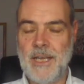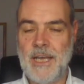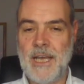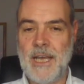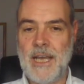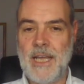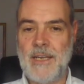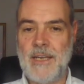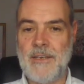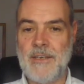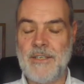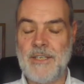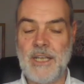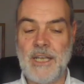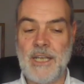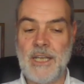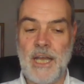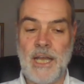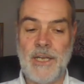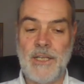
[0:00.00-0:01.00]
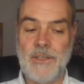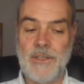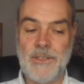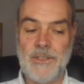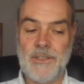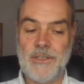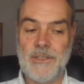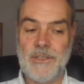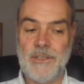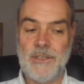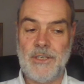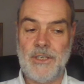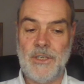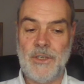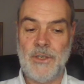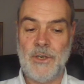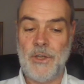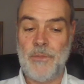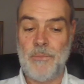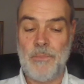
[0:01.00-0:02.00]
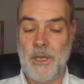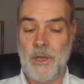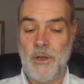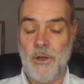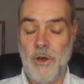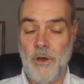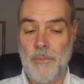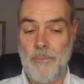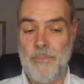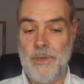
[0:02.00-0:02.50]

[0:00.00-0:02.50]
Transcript: and and it's you know because